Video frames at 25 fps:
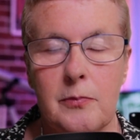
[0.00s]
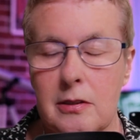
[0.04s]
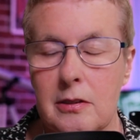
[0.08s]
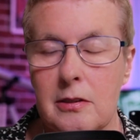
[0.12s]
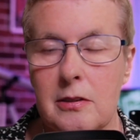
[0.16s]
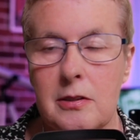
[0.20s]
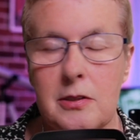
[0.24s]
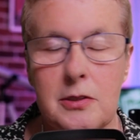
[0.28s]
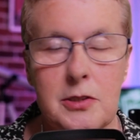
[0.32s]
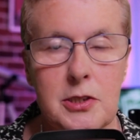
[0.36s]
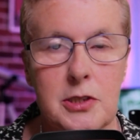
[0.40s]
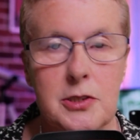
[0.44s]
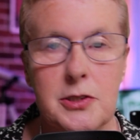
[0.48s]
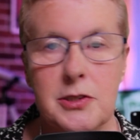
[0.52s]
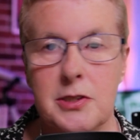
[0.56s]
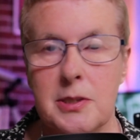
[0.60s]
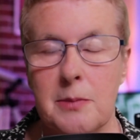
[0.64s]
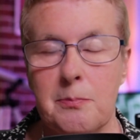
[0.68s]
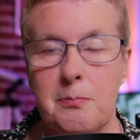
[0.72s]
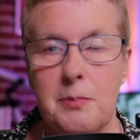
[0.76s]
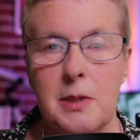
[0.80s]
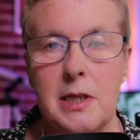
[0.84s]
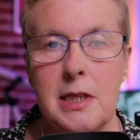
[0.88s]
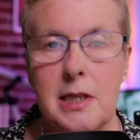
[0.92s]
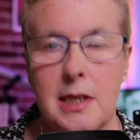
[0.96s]
You just
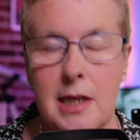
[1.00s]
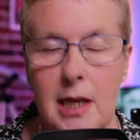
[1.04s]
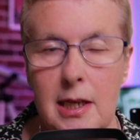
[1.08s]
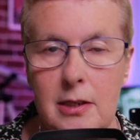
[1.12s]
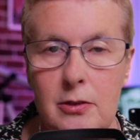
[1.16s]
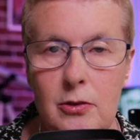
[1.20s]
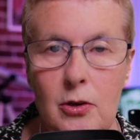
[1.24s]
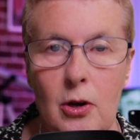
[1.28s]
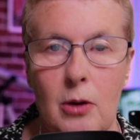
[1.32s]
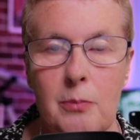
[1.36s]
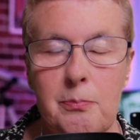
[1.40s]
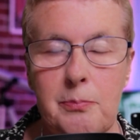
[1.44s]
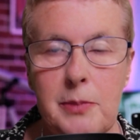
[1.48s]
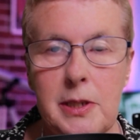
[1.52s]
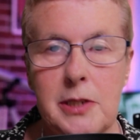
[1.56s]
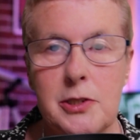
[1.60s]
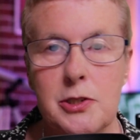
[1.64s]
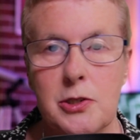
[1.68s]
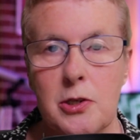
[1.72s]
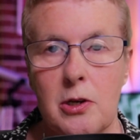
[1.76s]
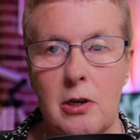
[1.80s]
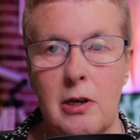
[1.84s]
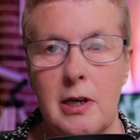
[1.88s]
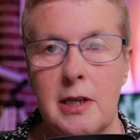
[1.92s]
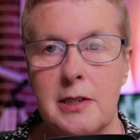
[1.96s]
simply cannot be
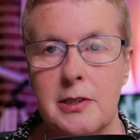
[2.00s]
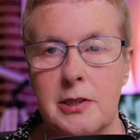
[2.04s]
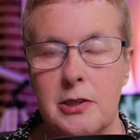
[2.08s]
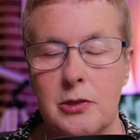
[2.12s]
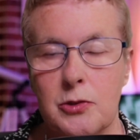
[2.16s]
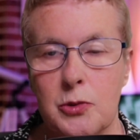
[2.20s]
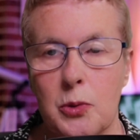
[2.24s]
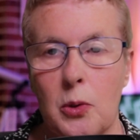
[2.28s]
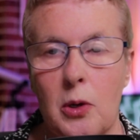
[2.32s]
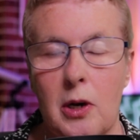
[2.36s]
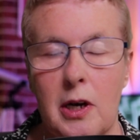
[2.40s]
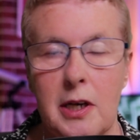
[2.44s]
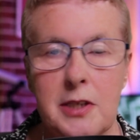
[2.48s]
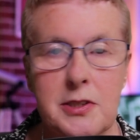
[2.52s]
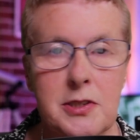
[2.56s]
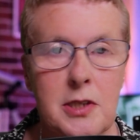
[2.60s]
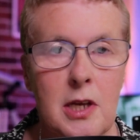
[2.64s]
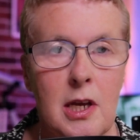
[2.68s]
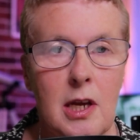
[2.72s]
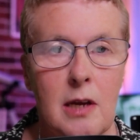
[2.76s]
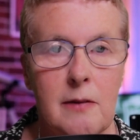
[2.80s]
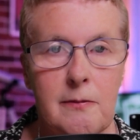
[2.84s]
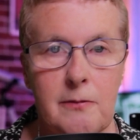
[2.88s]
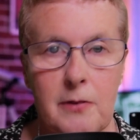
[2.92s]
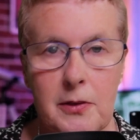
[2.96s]
tried twice
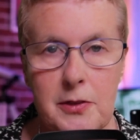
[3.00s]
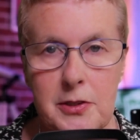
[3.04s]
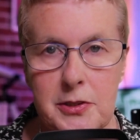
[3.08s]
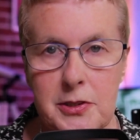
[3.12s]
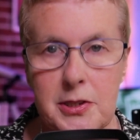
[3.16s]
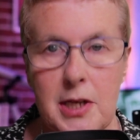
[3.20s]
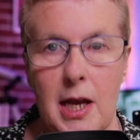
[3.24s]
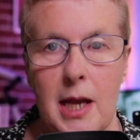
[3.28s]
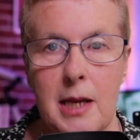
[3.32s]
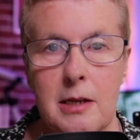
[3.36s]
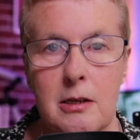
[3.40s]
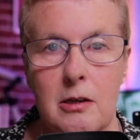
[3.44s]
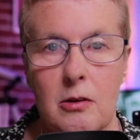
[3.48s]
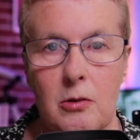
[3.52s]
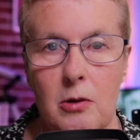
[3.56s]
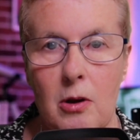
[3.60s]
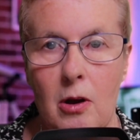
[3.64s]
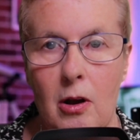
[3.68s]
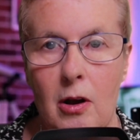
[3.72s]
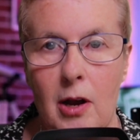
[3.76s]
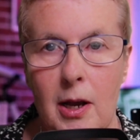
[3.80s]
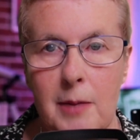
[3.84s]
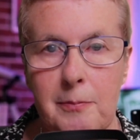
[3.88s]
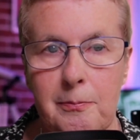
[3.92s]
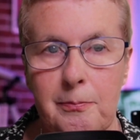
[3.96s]
for the same
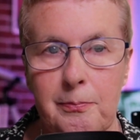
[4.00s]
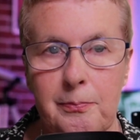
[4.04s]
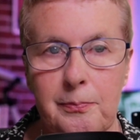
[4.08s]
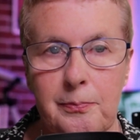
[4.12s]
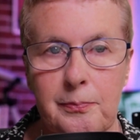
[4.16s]
crime.